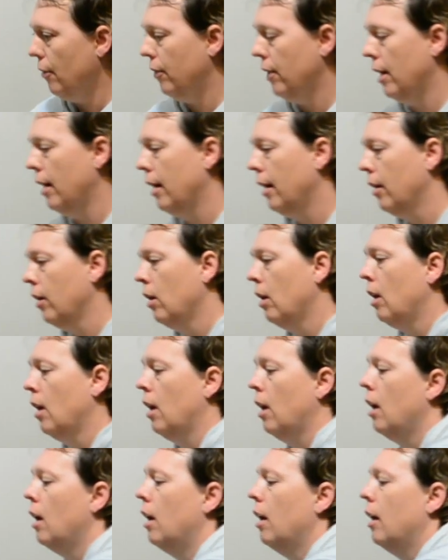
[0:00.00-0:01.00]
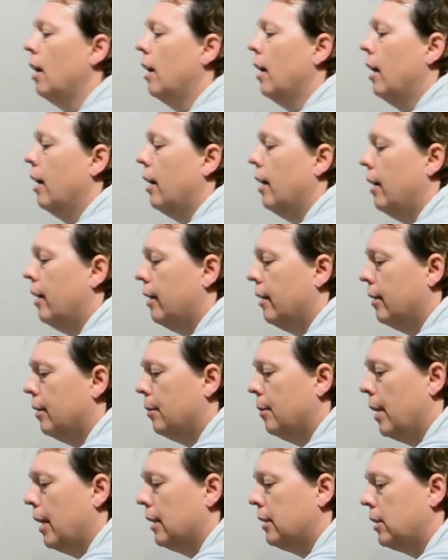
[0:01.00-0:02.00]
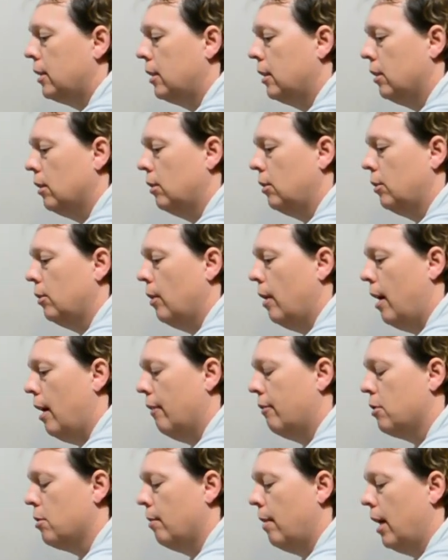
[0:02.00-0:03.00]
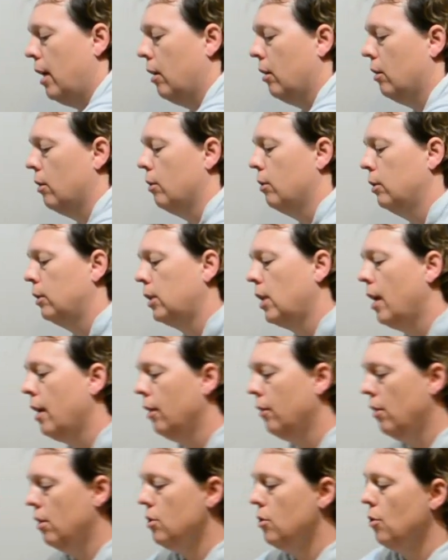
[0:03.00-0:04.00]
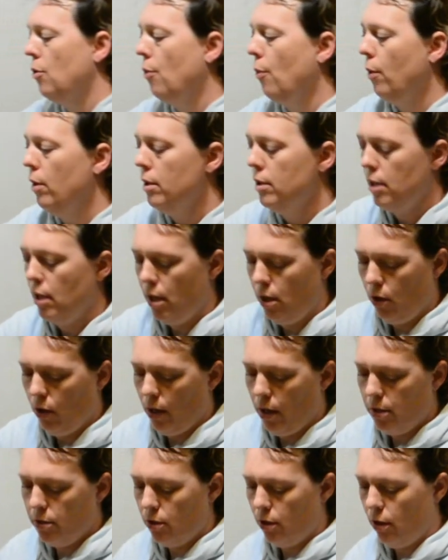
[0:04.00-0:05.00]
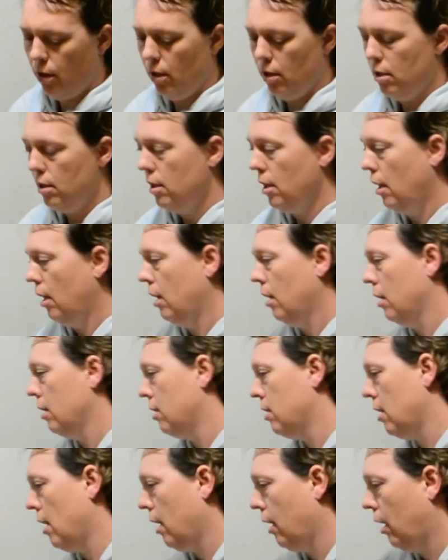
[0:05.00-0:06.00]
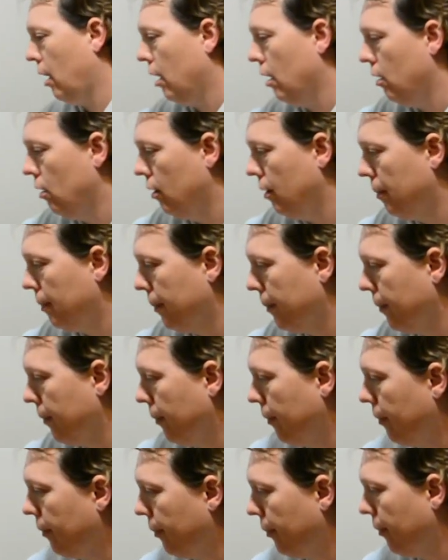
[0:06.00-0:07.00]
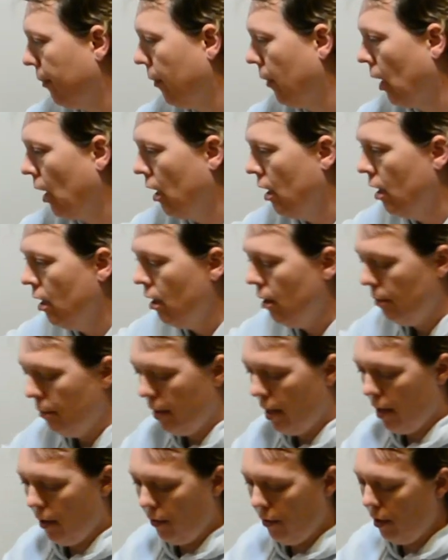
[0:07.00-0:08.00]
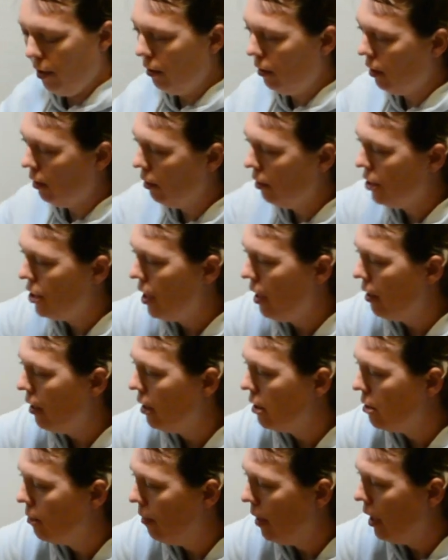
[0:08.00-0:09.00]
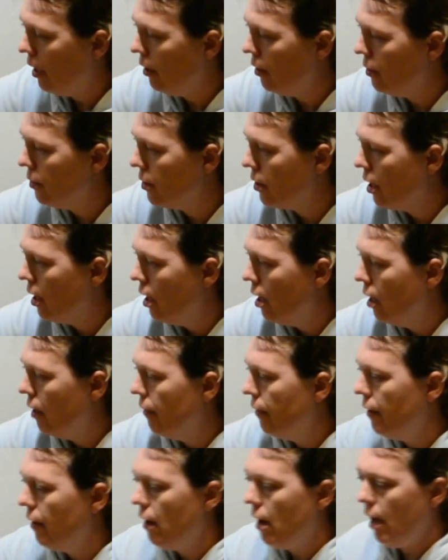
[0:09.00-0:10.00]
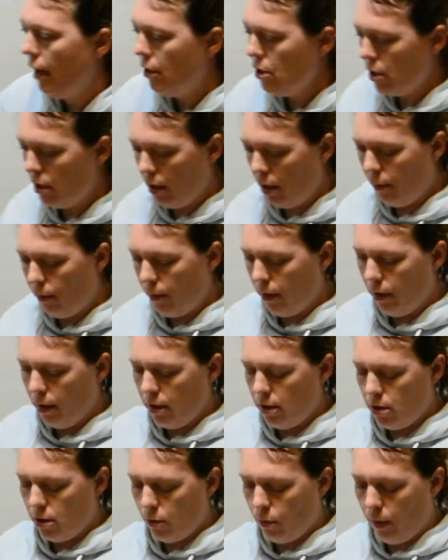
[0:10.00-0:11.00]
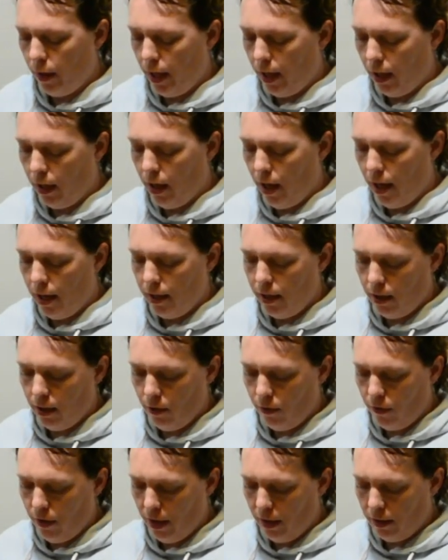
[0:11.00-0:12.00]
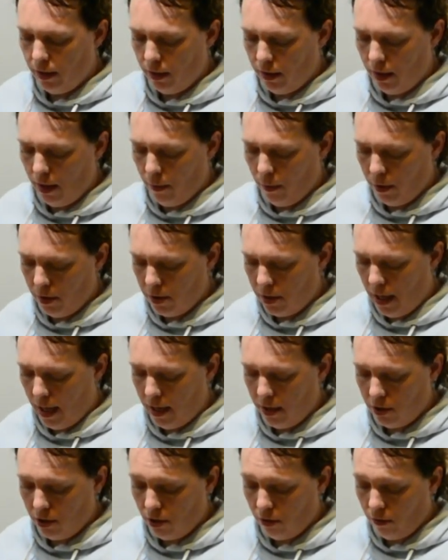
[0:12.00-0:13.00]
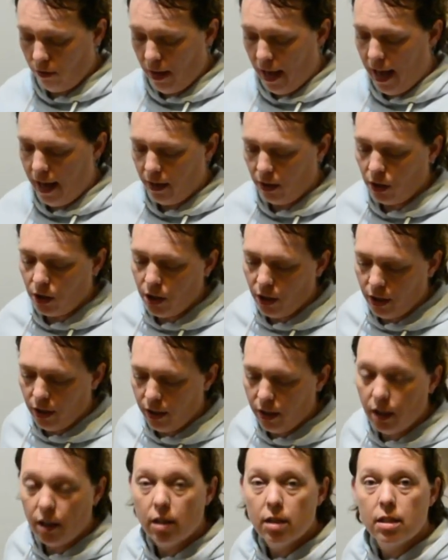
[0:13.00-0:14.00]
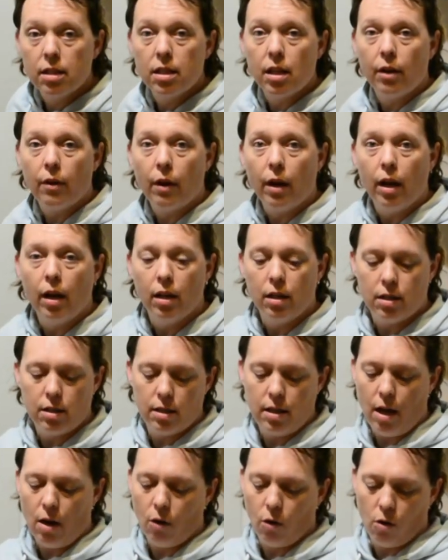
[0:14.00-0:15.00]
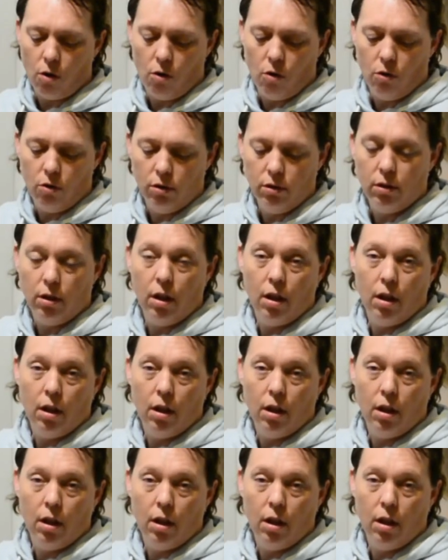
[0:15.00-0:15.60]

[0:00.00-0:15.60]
there. I still do have tomatoes. These are the ones that you guys are going to see in a second. But they're little cherry tomatoes. They're actually really sweet. I didn't think that they would taste that good considering it's now cold.